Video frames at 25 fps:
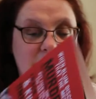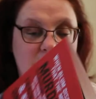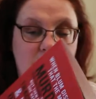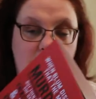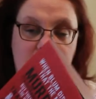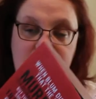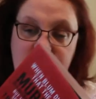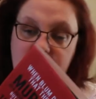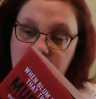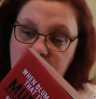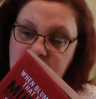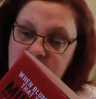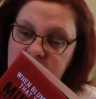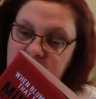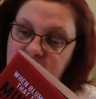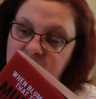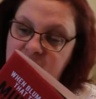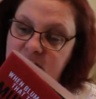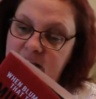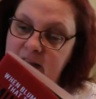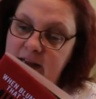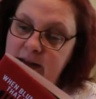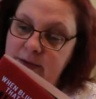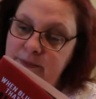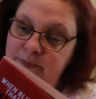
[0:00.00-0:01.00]
quite good
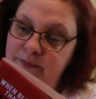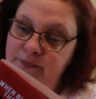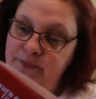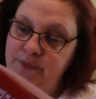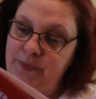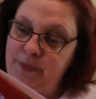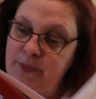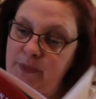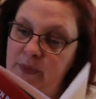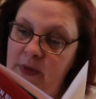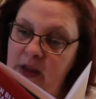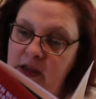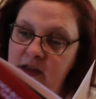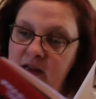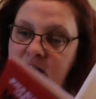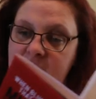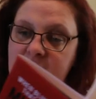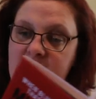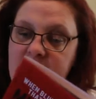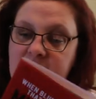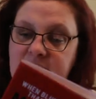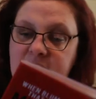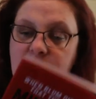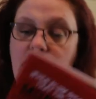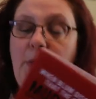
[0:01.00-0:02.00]
actually.
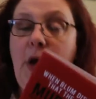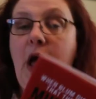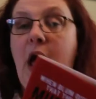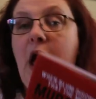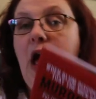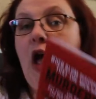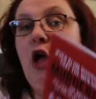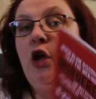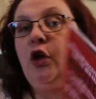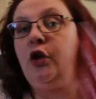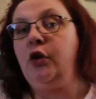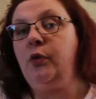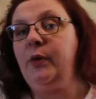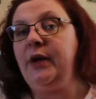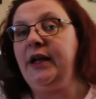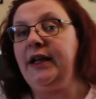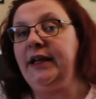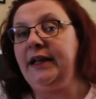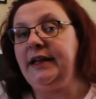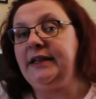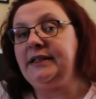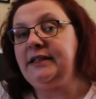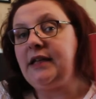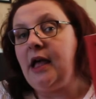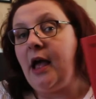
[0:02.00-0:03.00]
So who
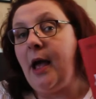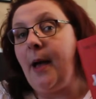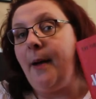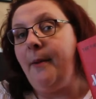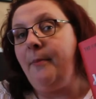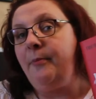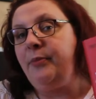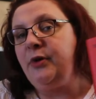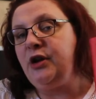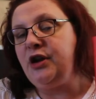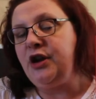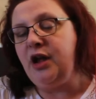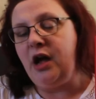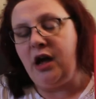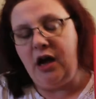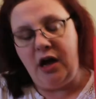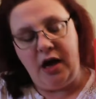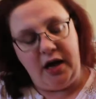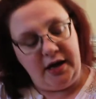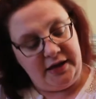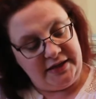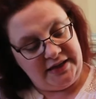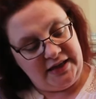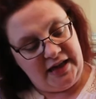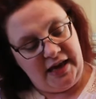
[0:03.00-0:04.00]
is
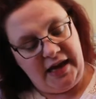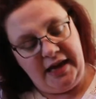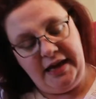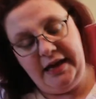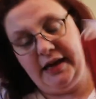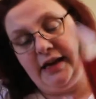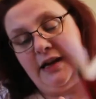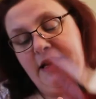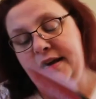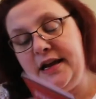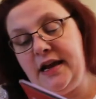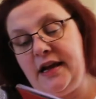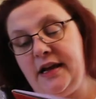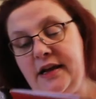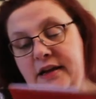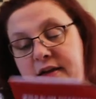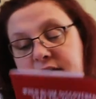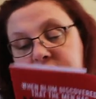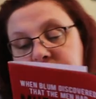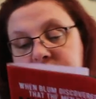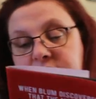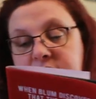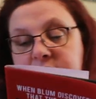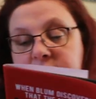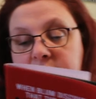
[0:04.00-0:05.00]
Bernhard Aichner?
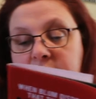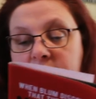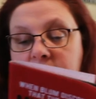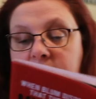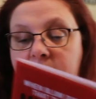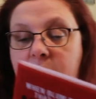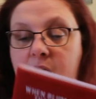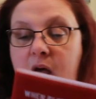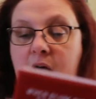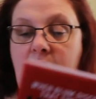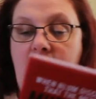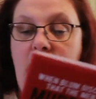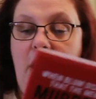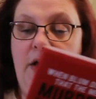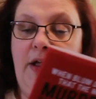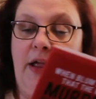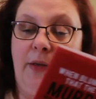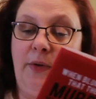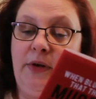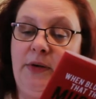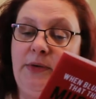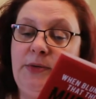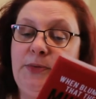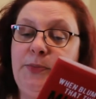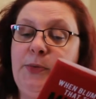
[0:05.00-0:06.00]
Okay,
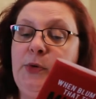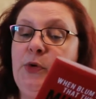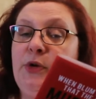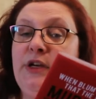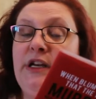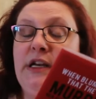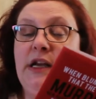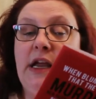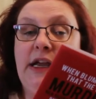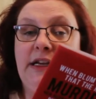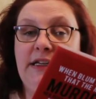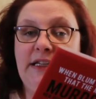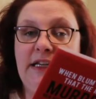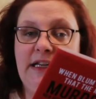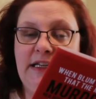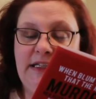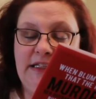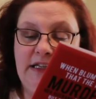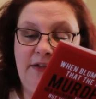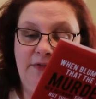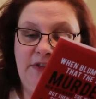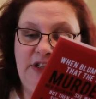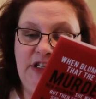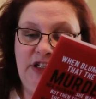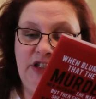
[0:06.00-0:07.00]
well he was born in
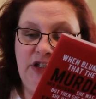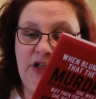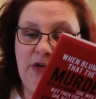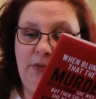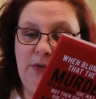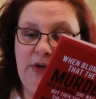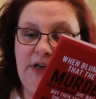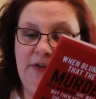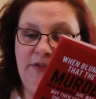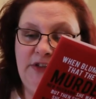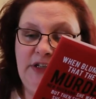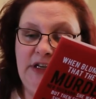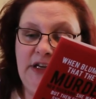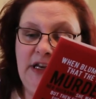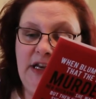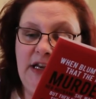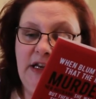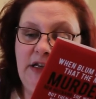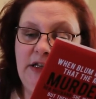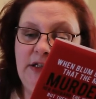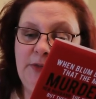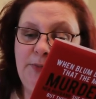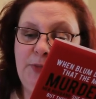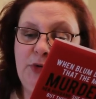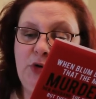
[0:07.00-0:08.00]
1972 and lives in
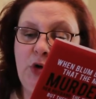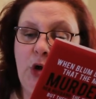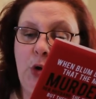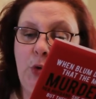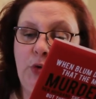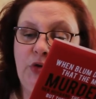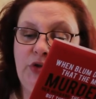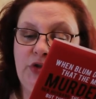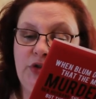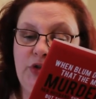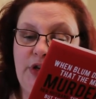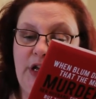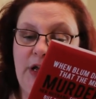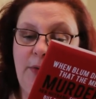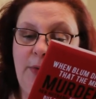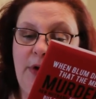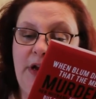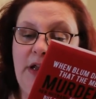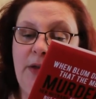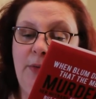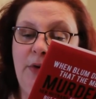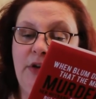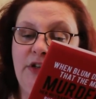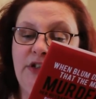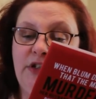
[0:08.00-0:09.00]
Innsbruck, Austria, where
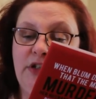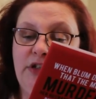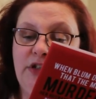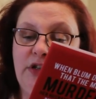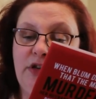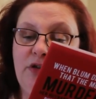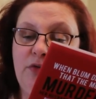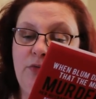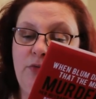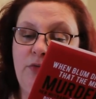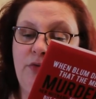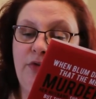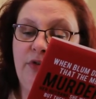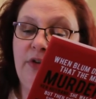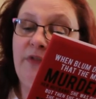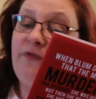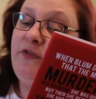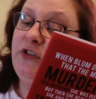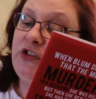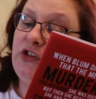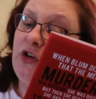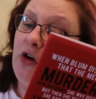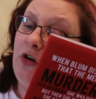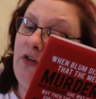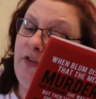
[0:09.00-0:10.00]
he works as an author and
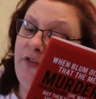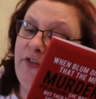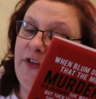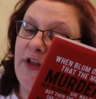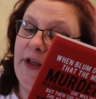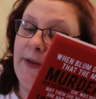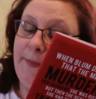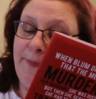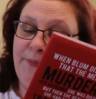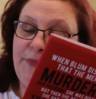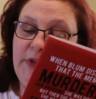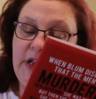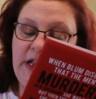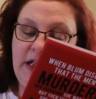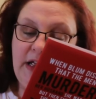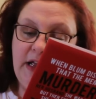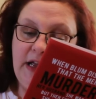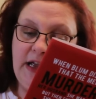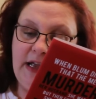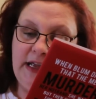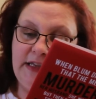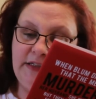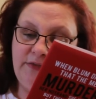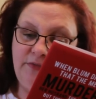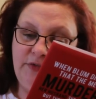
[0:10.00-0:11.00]
photographer.
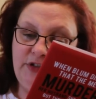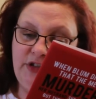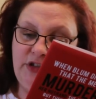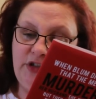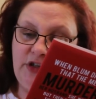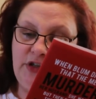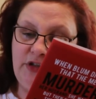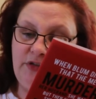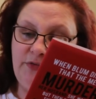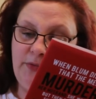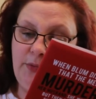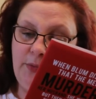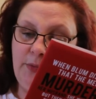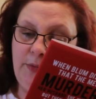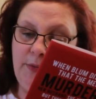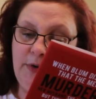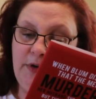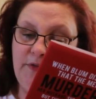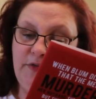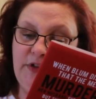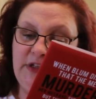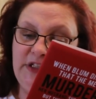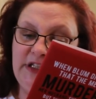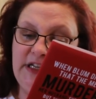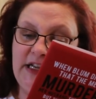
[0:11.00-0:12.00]
As research for Women
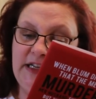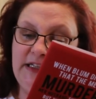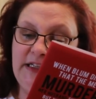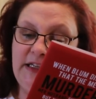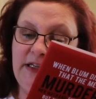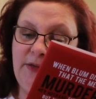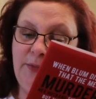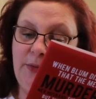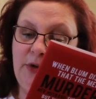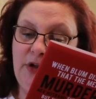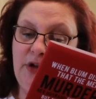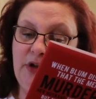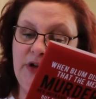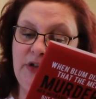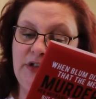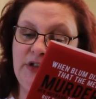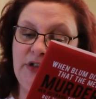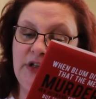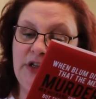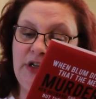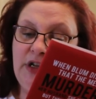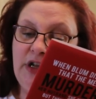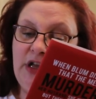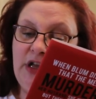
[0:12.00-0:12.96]
of the Dead, he worked